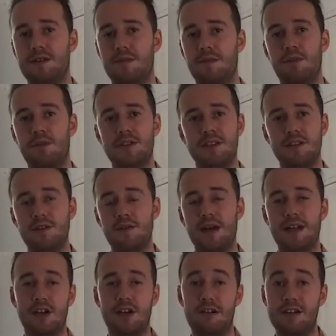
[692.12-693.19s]
put in new
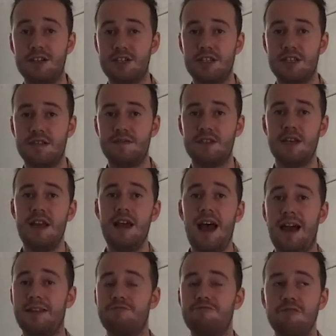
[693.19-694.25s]
HR initiatives.
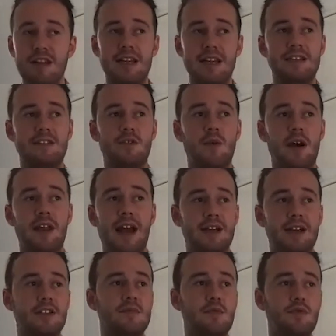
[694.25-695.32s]
And it really is quite an
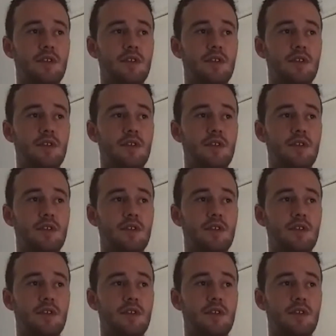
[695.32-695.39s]
actionable,